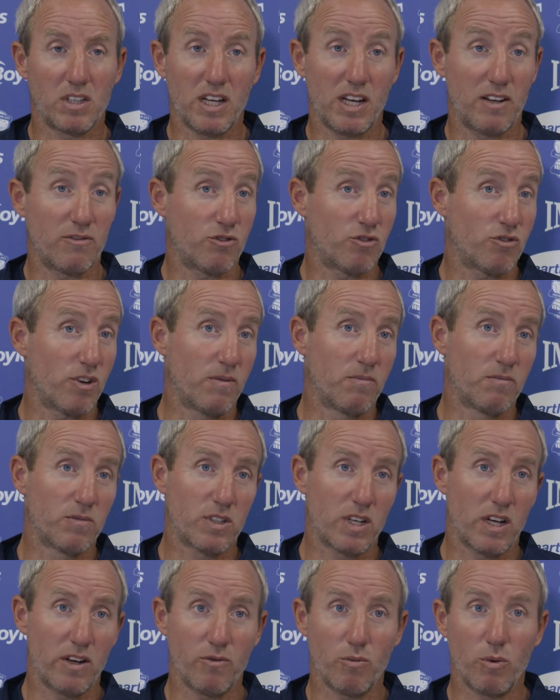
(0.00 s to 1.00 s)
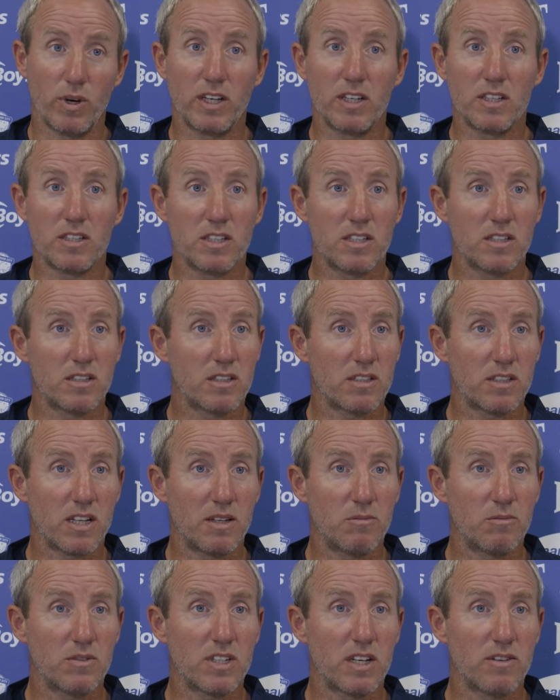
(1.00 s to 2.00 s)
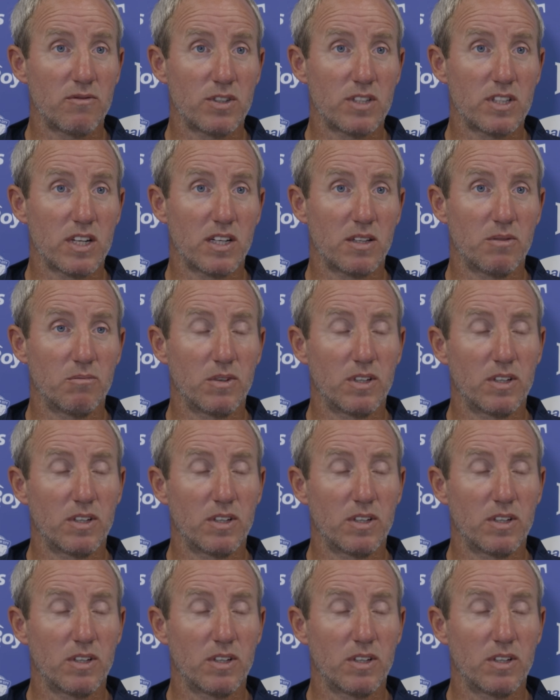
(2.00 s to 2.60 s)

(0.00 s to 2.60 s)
they have strengths, they have weaknesses, the same as every team.